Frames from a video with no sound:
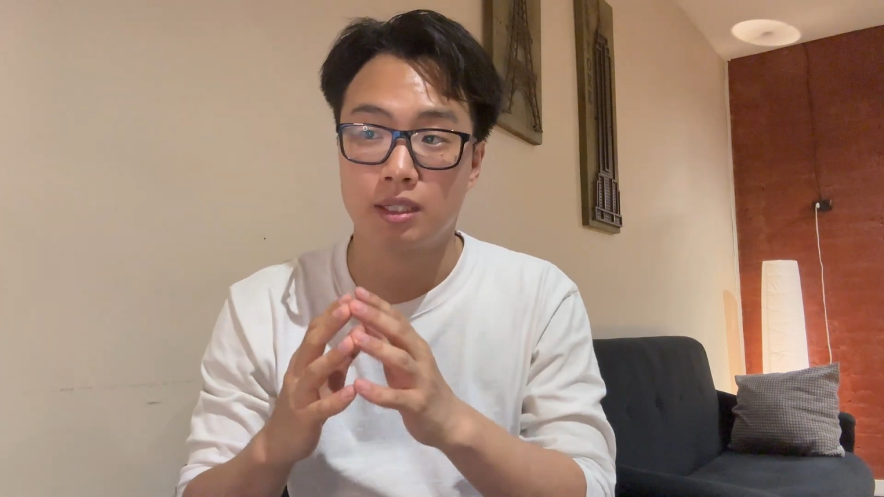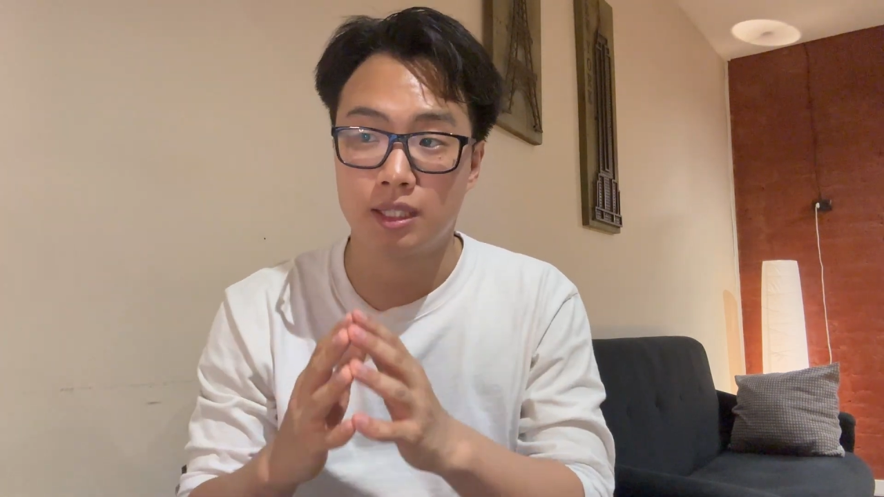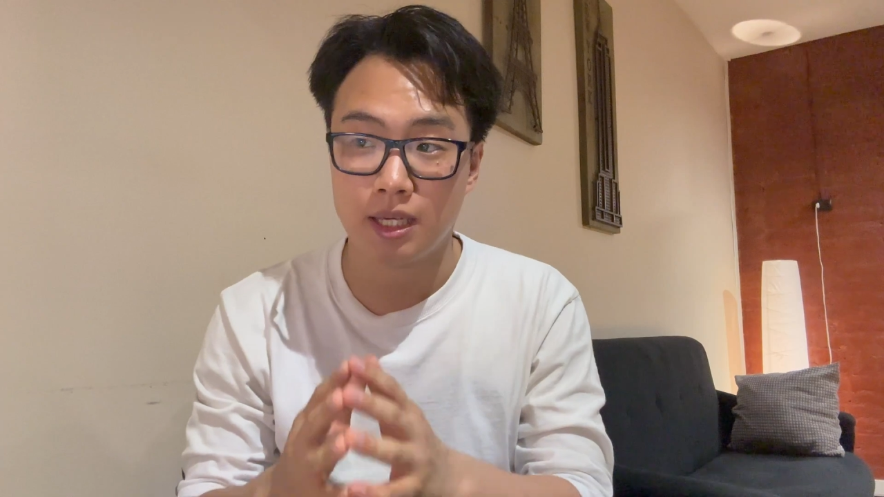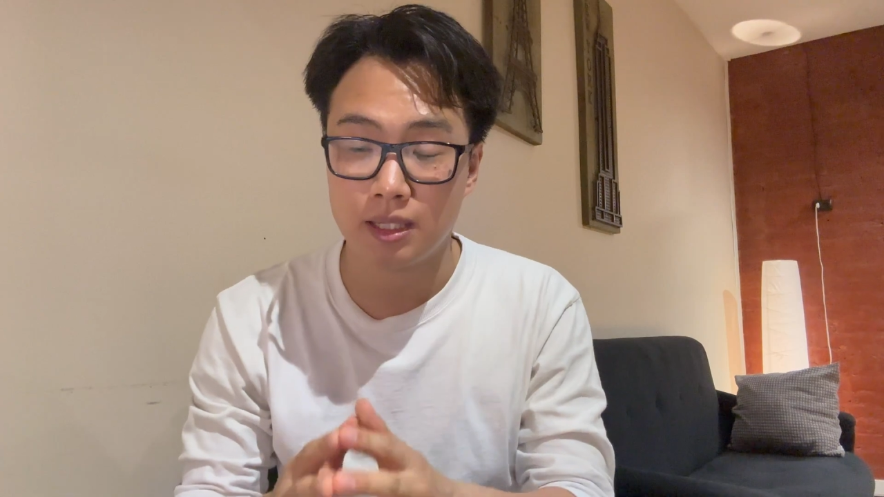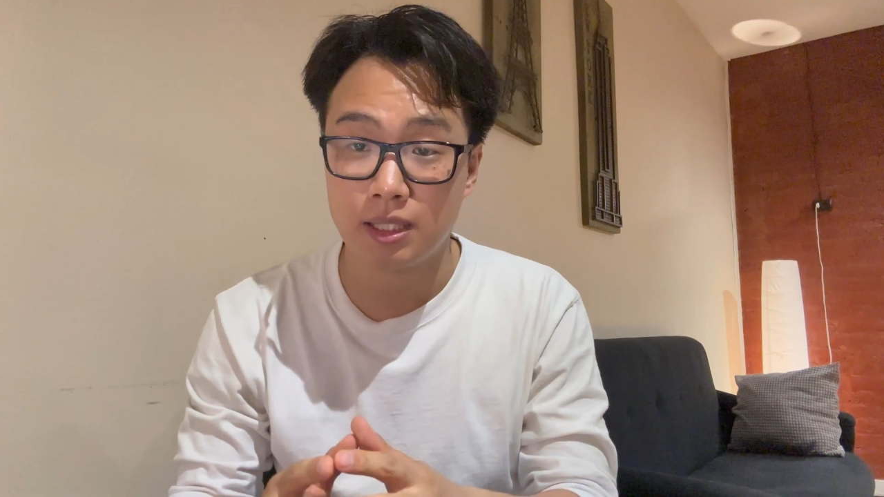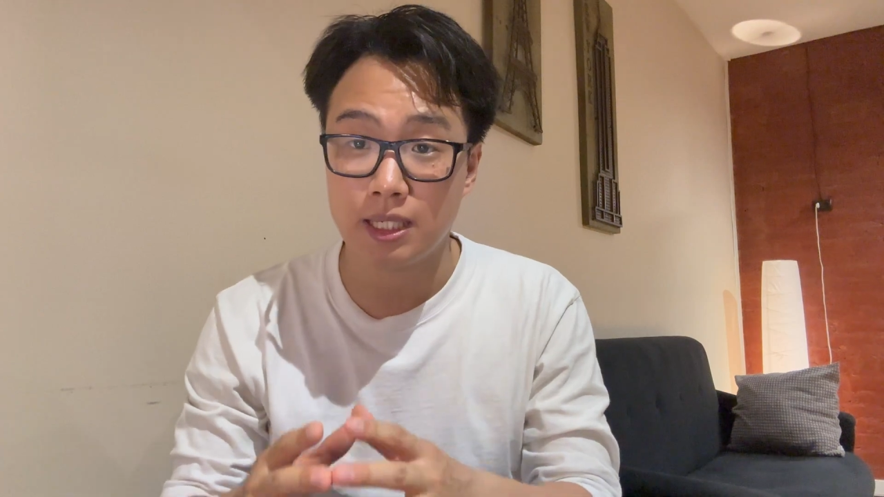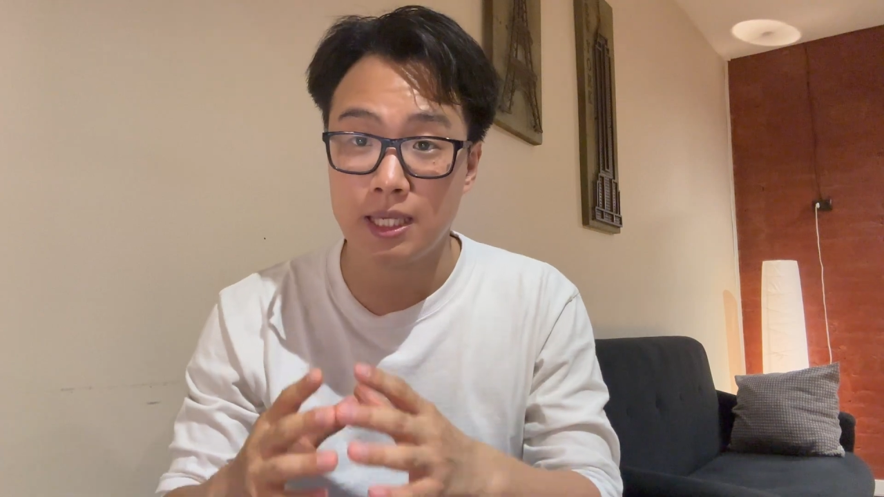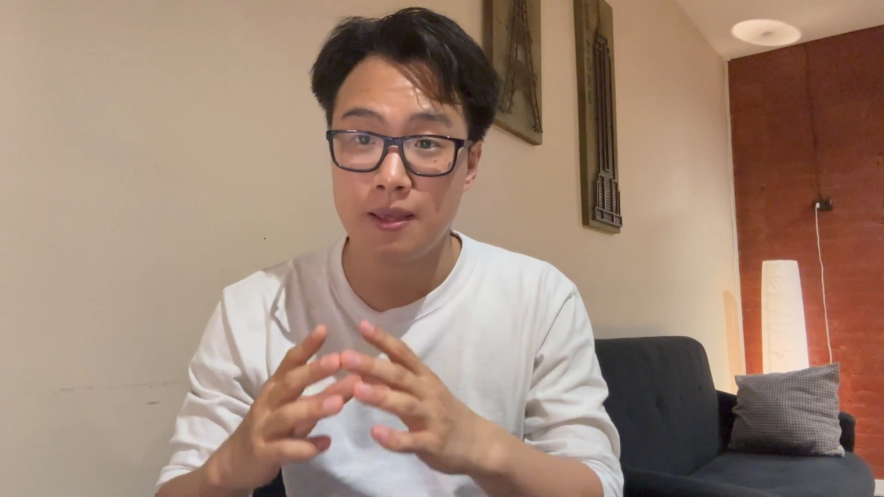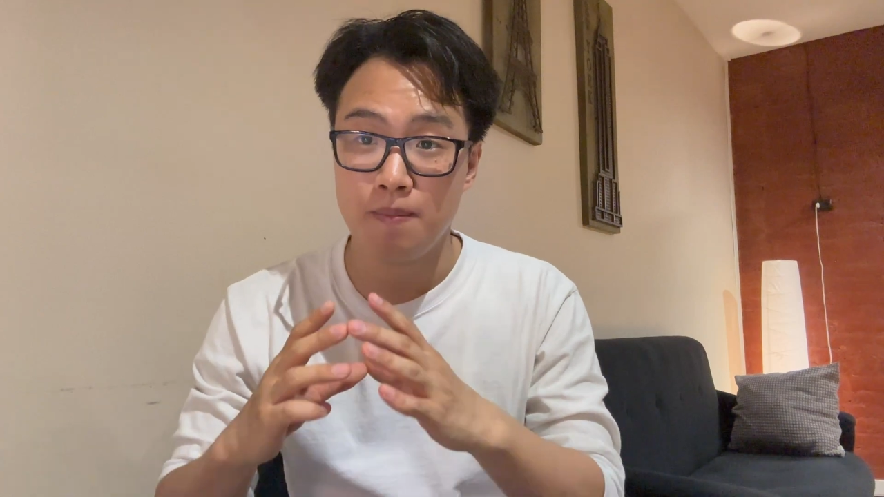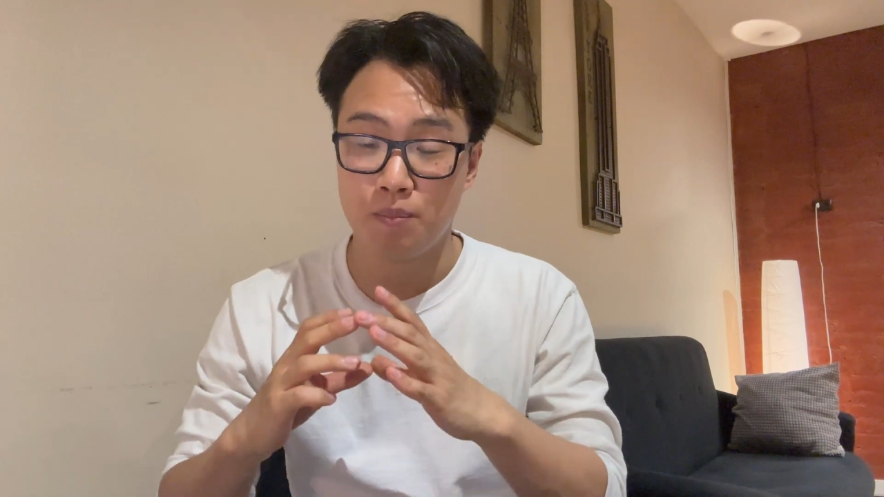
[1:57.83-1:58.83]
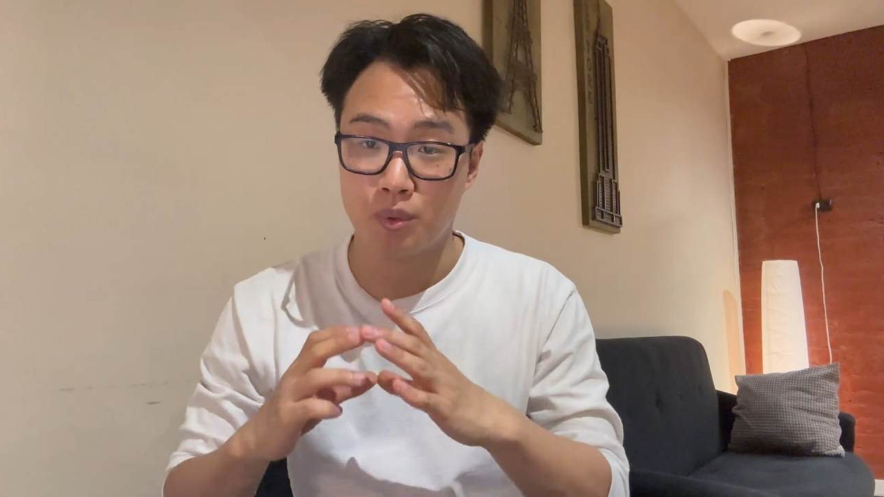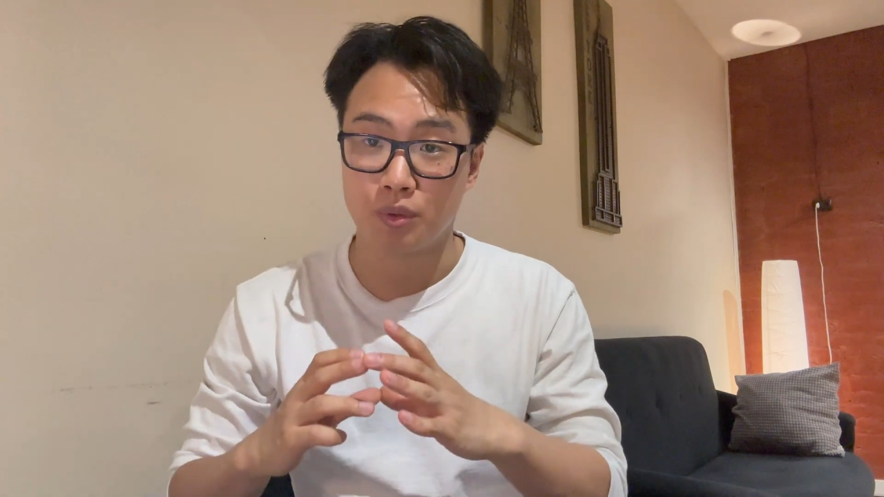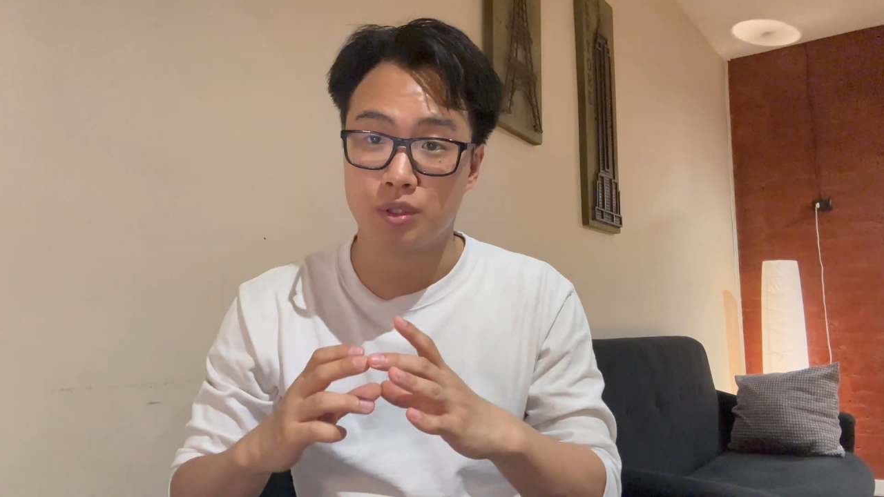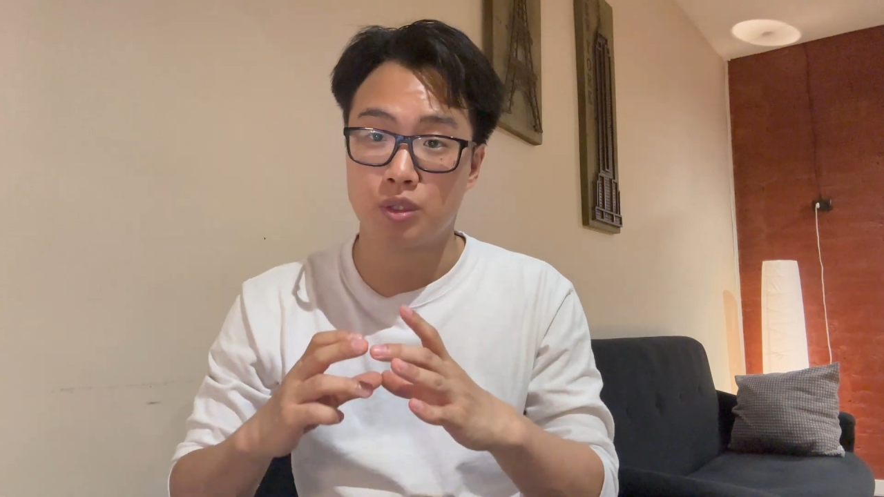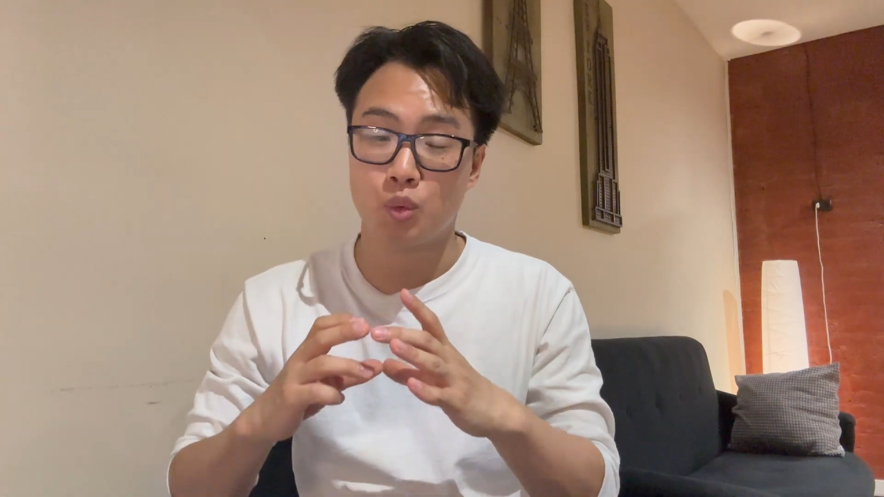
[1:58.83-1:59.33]
get
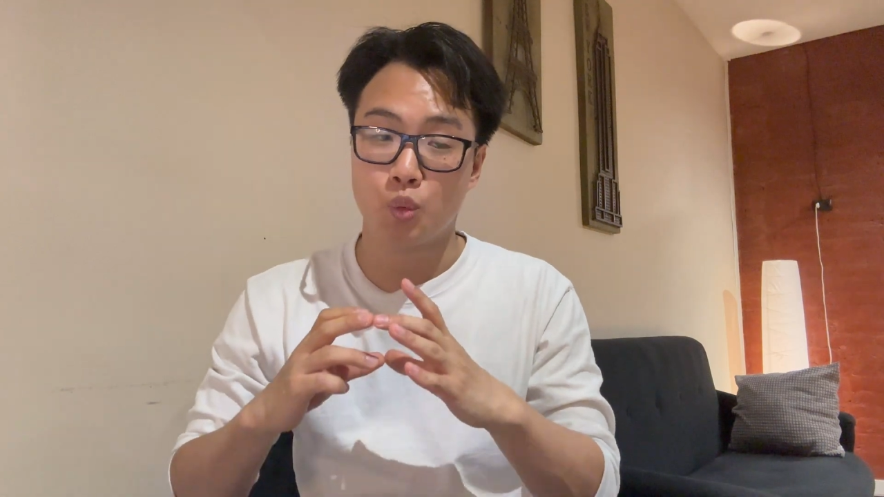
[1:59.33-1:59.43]
inputs